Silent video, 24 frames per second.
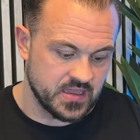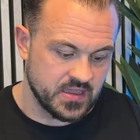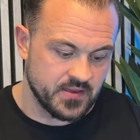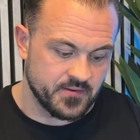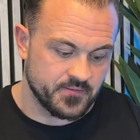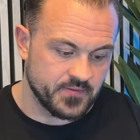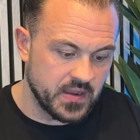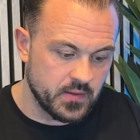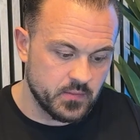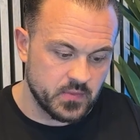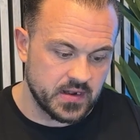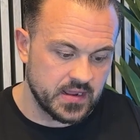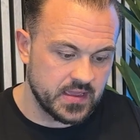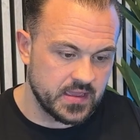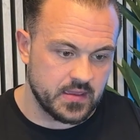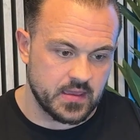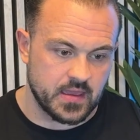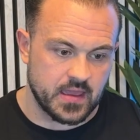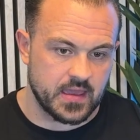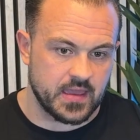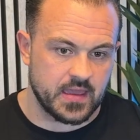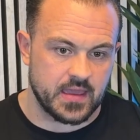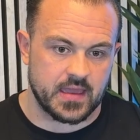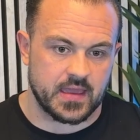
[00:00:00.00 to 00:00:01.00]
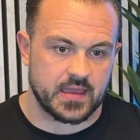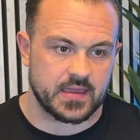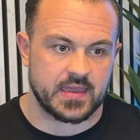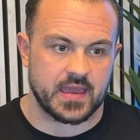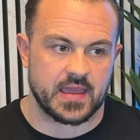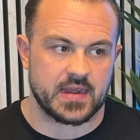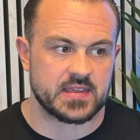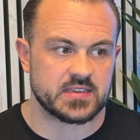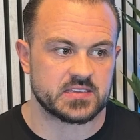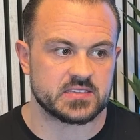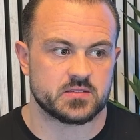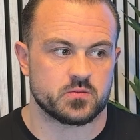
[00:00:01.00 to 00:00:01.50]
Family,
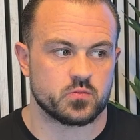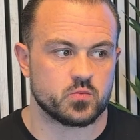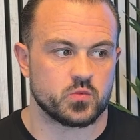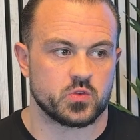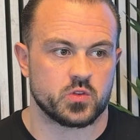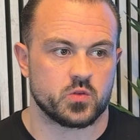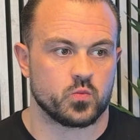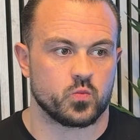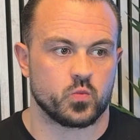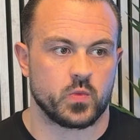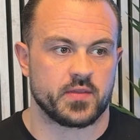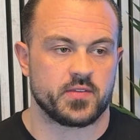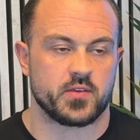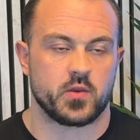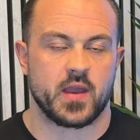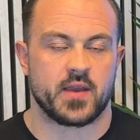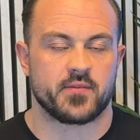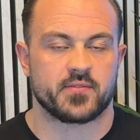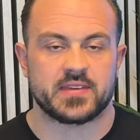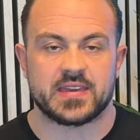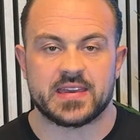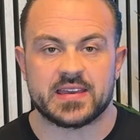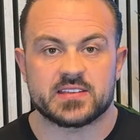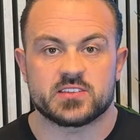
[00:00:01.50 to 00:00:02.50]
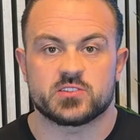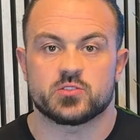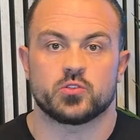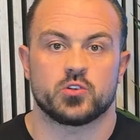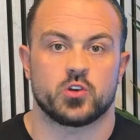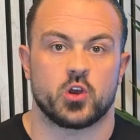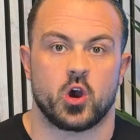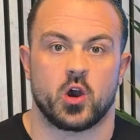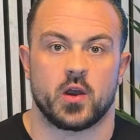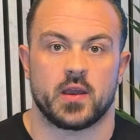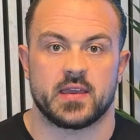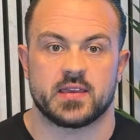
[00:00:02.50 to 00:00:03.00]
again, it's whether you have kids or
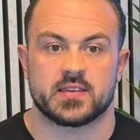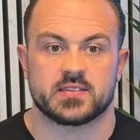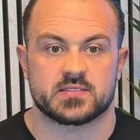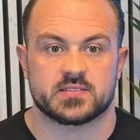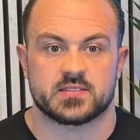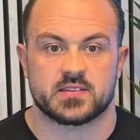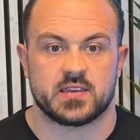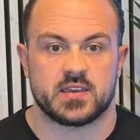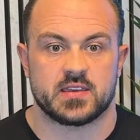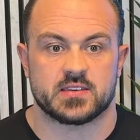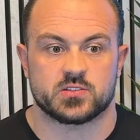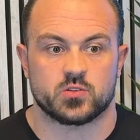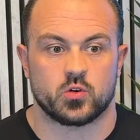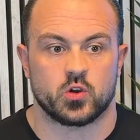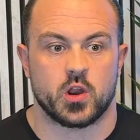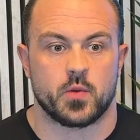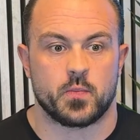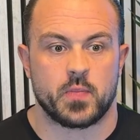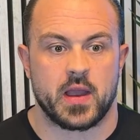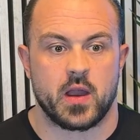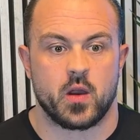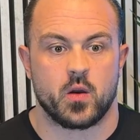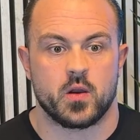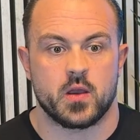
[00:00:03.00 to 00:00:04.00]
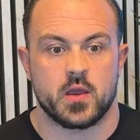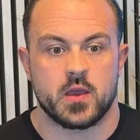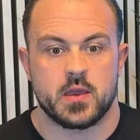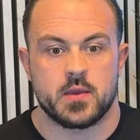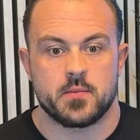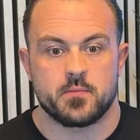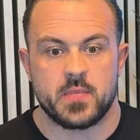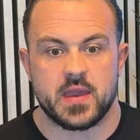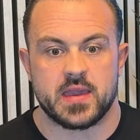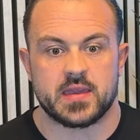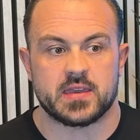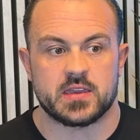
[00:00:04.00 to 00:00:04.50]
not, it's all about
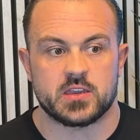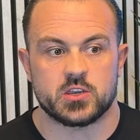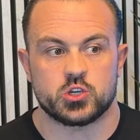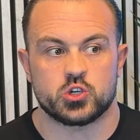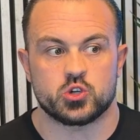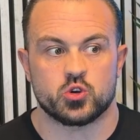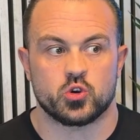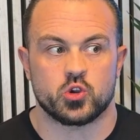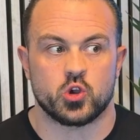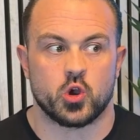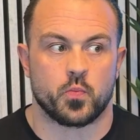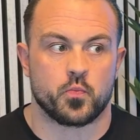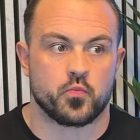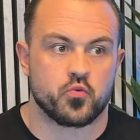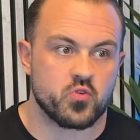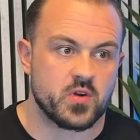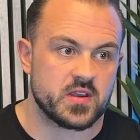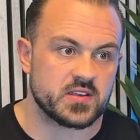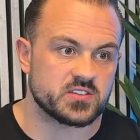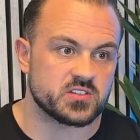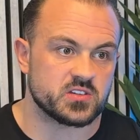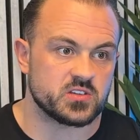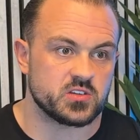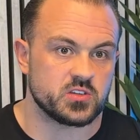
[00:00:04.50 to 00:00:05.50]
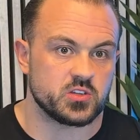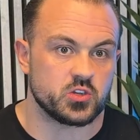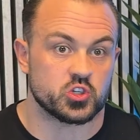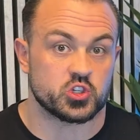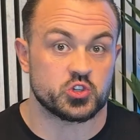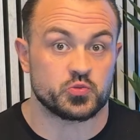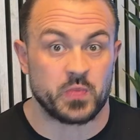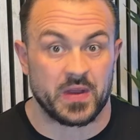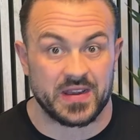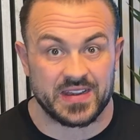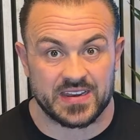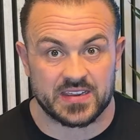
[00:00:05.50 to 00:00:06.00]
making sure you're present, you're
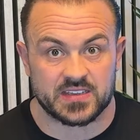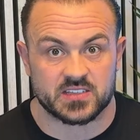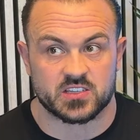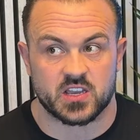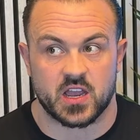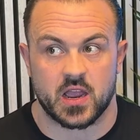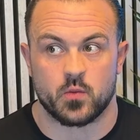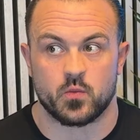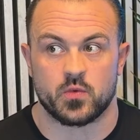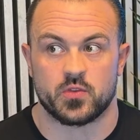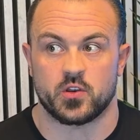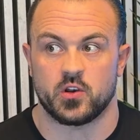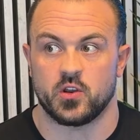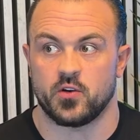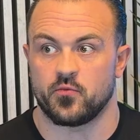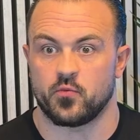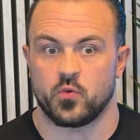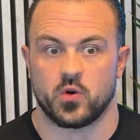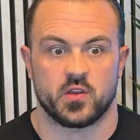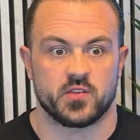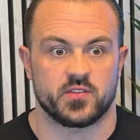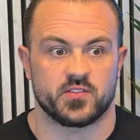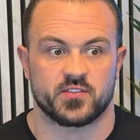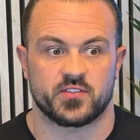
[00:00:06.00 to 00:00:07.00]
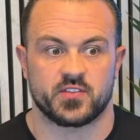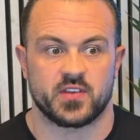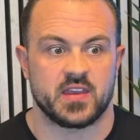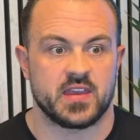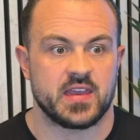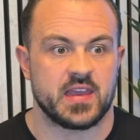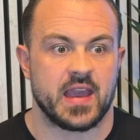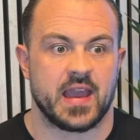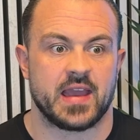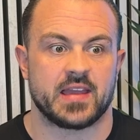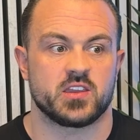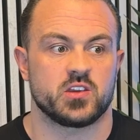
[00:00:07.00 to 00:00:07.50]
spending time with the loved ones,
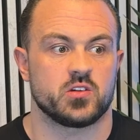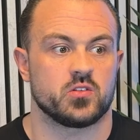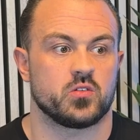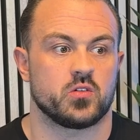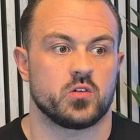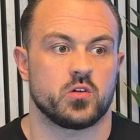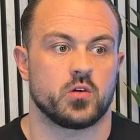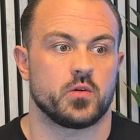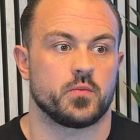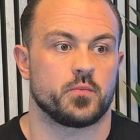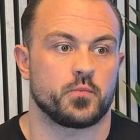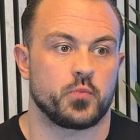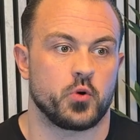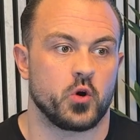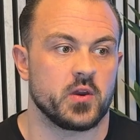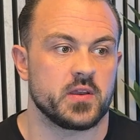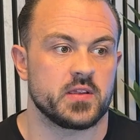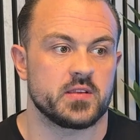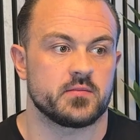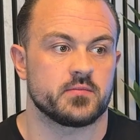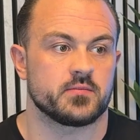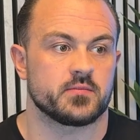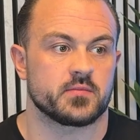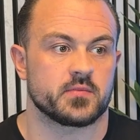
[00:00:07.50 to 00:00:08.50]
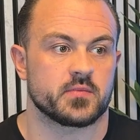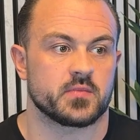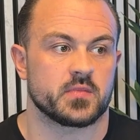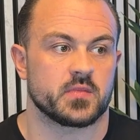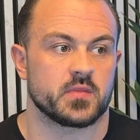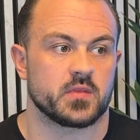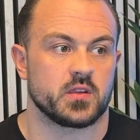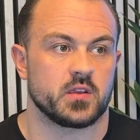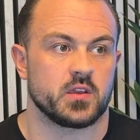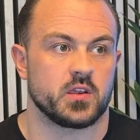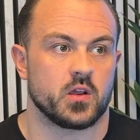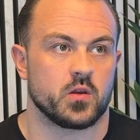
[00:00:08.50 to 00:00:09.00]
and you're putting,
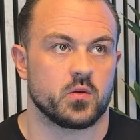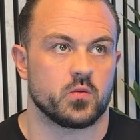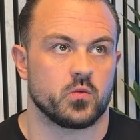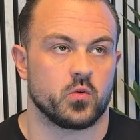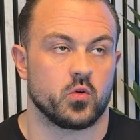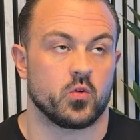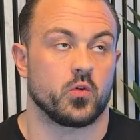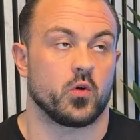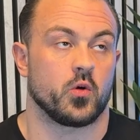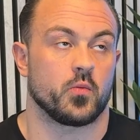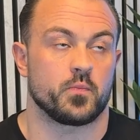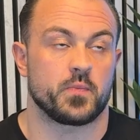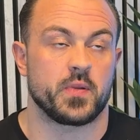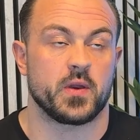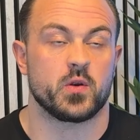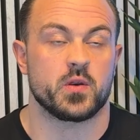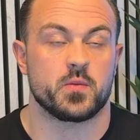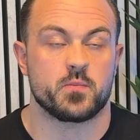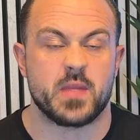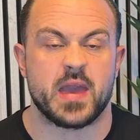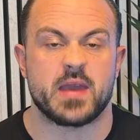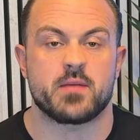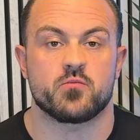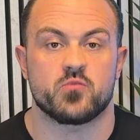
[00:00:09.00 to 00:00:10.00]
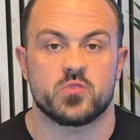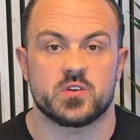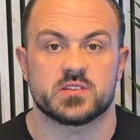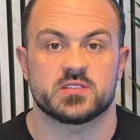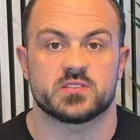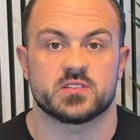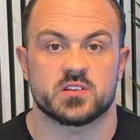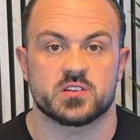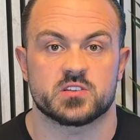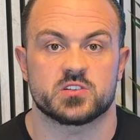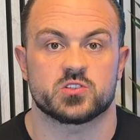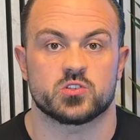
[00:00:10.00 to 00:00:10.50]
or building memories
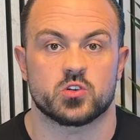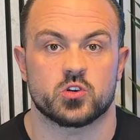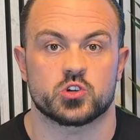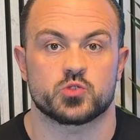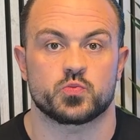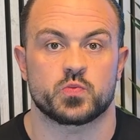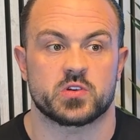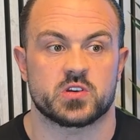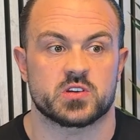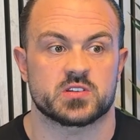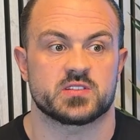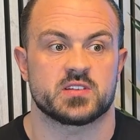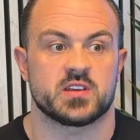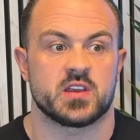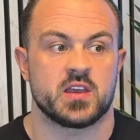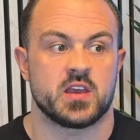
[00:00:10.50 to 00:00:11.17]
as such, because